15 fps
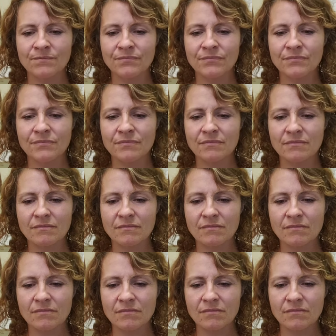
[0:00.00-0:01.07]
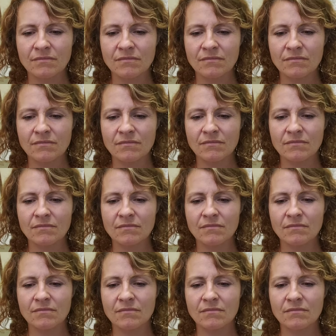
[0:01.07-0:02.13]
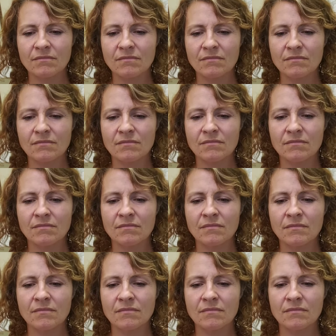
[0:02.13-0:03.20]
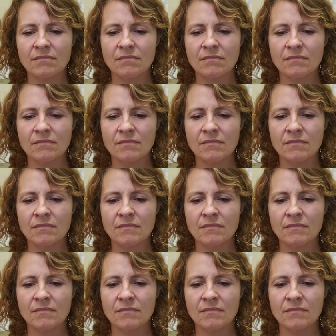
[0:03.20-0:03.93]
Nothing is said.